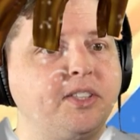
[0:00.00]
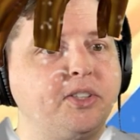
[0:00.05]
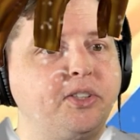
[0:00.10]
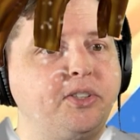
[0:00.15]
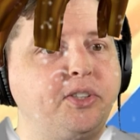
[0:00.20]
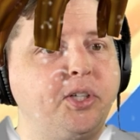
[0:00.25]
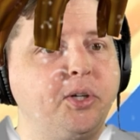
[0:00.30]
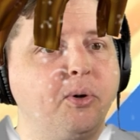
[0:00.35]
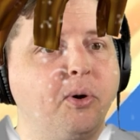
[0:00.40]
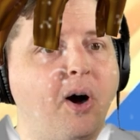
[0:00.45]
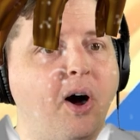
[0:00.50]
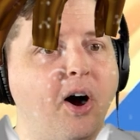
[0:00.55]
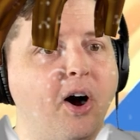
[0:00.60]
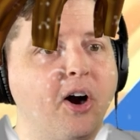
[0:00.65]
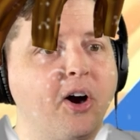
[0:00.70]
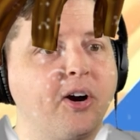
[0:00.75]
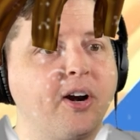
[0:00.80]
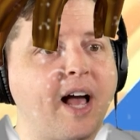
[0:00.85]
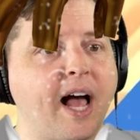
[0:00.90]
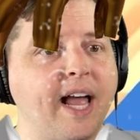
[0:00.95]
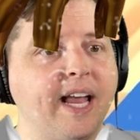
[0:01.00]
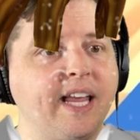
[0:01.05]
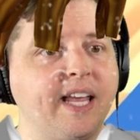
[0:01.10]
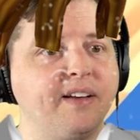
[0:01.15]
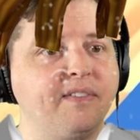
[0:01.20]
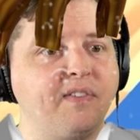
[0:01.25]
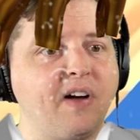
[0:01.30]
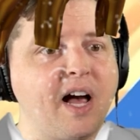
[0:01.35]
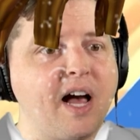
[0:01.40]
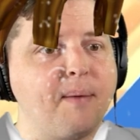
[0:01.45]
is too hard. I
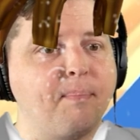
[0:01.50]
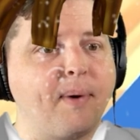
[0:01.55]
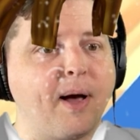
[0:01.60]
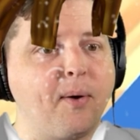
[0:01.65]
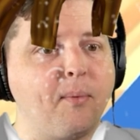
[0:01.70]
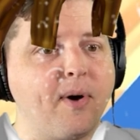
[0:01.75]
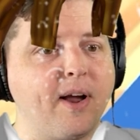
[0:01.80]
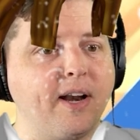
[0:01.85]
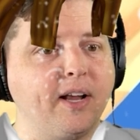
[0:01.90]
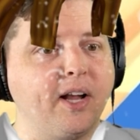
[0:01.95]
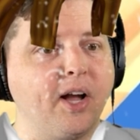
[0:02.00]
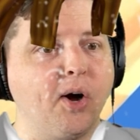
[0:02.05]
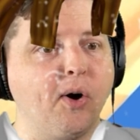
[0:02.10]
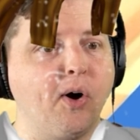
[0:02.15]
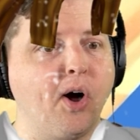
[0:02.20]
give up. I want to go